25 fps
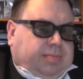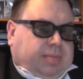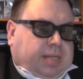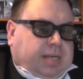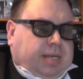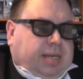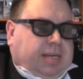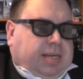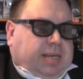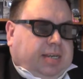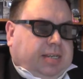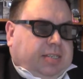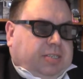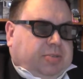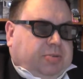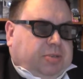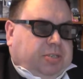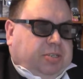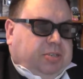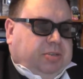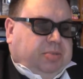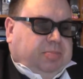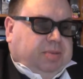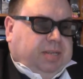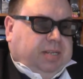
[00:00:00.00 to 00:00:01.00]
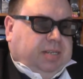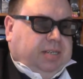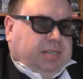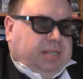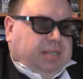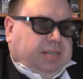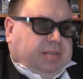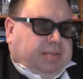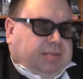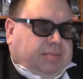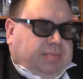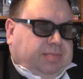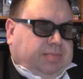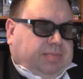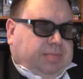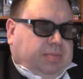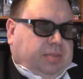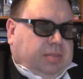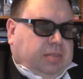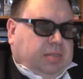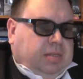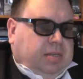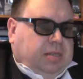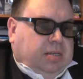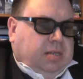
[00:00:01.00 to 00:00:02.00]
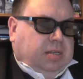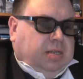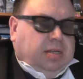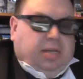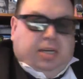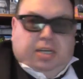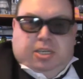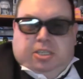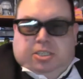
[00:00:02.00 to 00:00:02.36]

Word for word: Hey, it's original building. Perfect for this job.